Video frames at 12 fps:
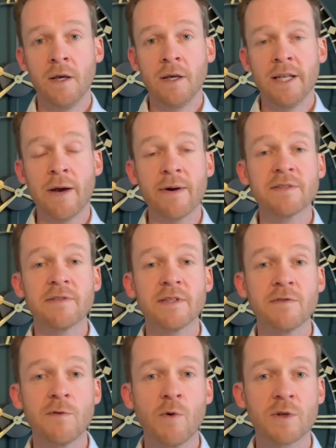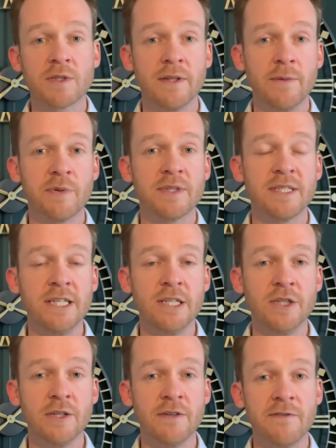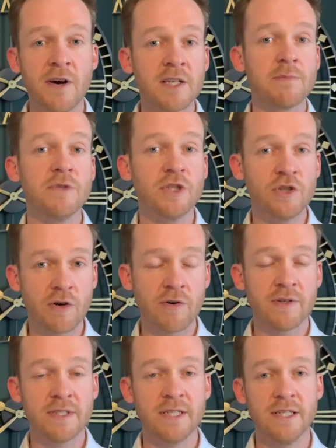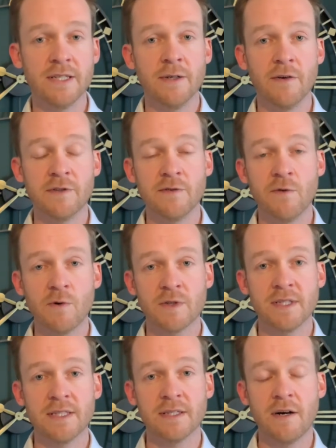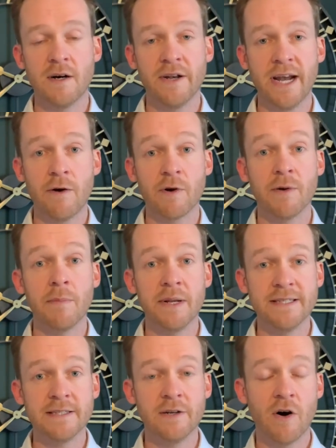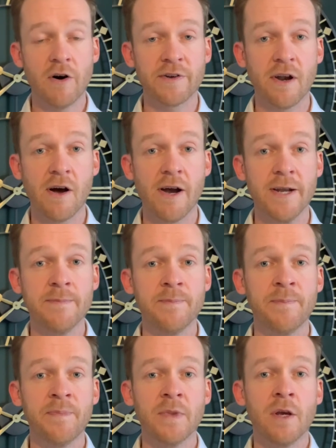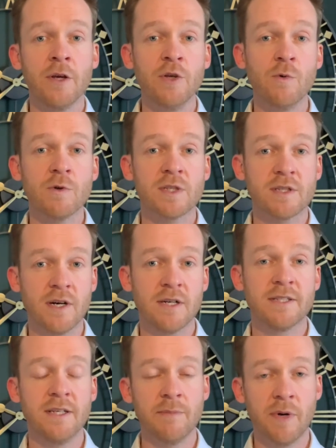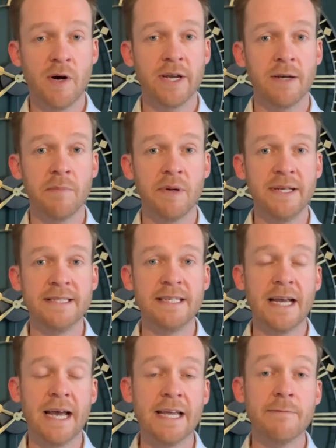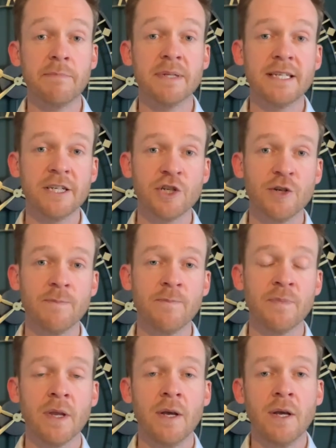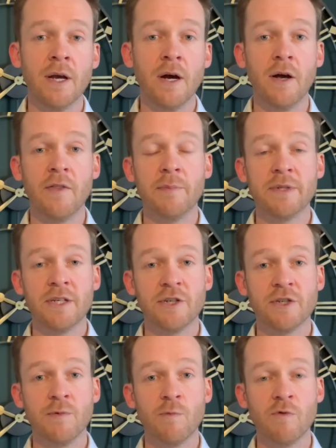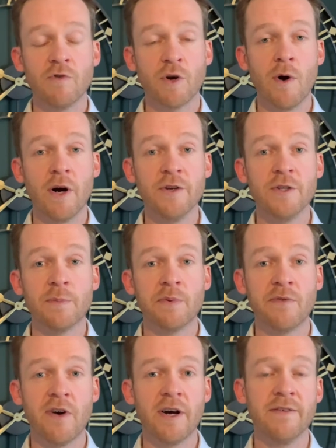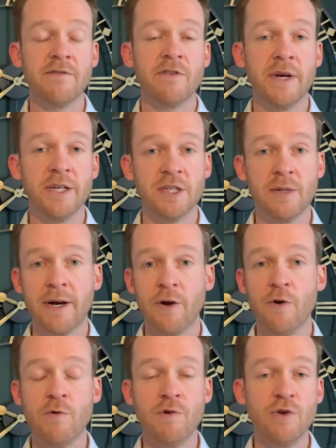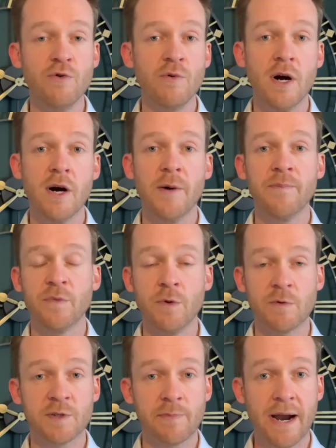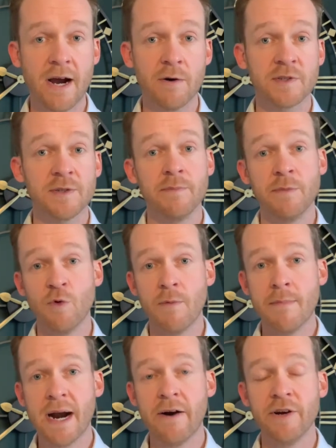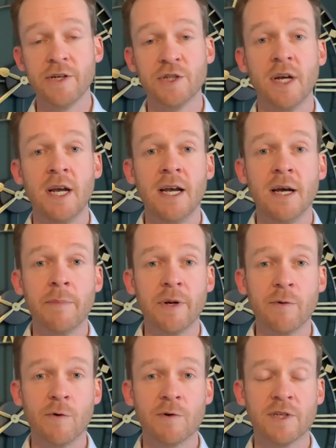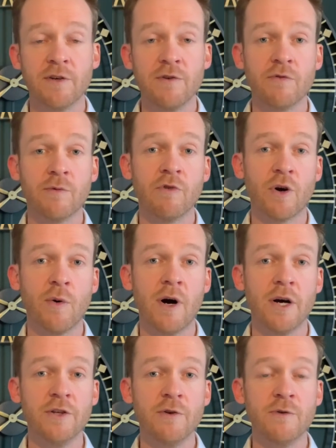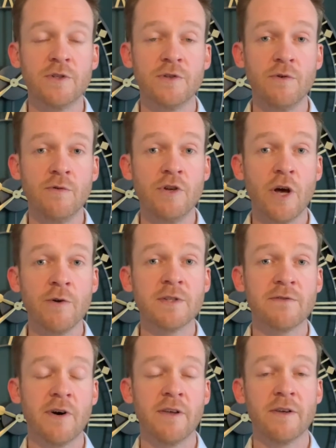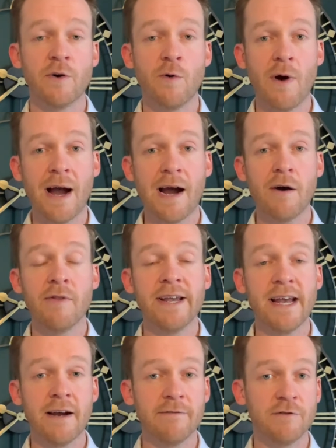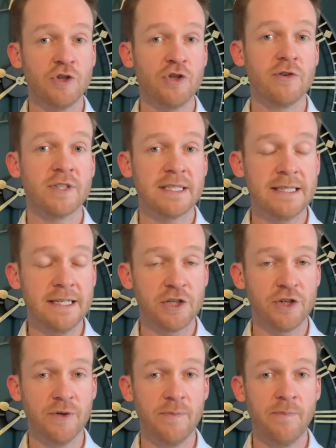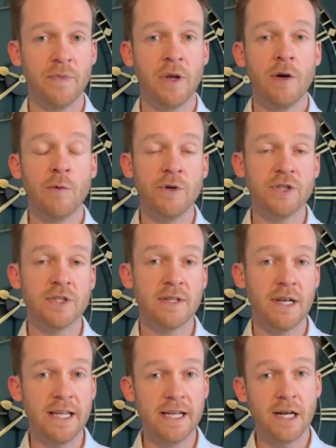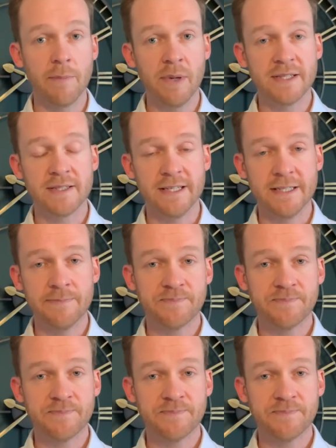Now, as for the divorce and the procedure, the vast majority of divorces are now completed online. You will start it by completing a petition. The petition will require you to provide information about who you are, your spouse, your marriage, but it will also require you to notify the court how they have jurisdiction, which is the legal ability